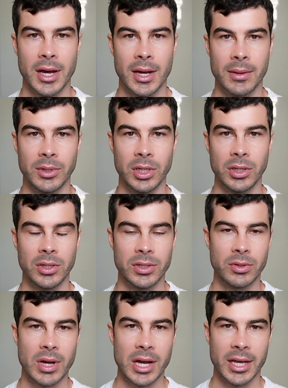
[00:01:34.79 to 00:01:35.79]
You
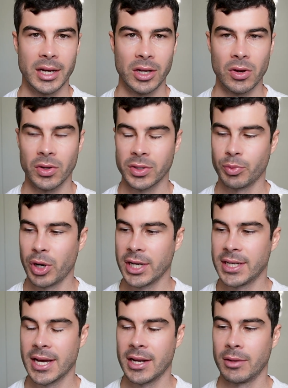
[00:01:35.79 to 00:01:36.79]
still can't get a cost
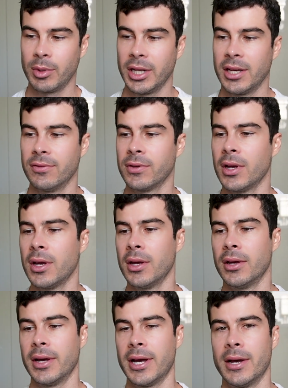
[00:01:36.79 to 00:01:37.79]
breakdown, I believe,
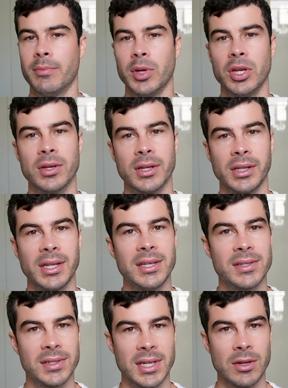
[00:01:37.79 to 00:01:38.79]
but you can at
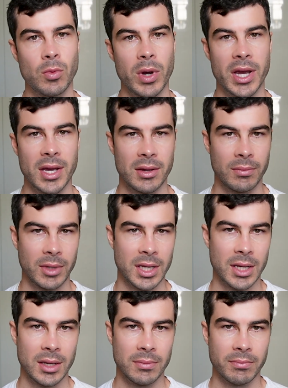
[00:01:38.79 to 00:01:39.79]
least see where
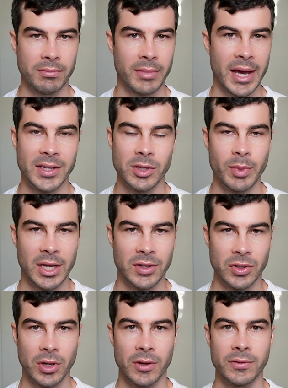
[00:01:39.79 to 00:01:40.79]
the ads are being
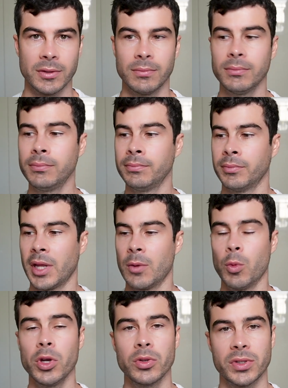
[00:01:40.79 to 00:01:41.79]
served. And
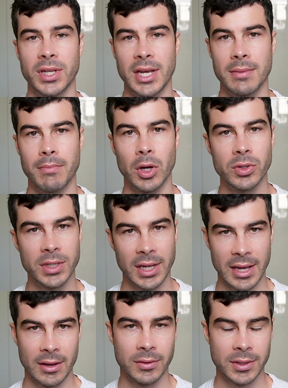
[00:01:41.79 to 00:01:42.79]
what you'll see in most
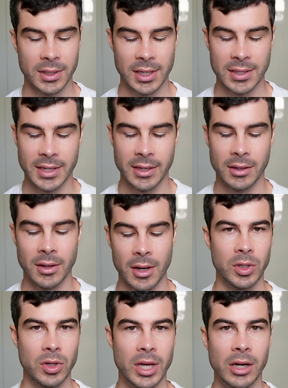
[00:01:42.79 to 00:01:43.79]
accounts is that
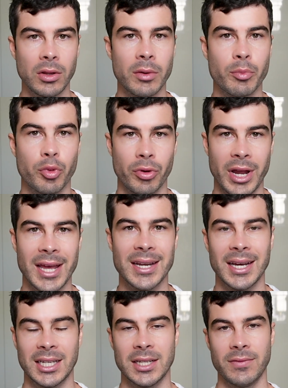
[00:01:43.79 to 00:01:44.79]
you get a lot of brand
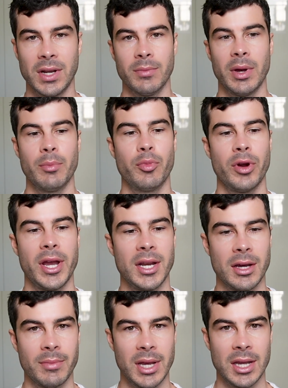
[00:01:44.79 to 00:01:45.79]
activity. And by brand,
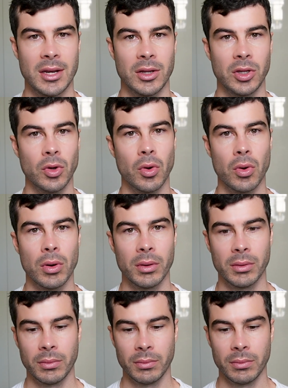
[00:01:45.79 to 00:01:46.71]
I mean your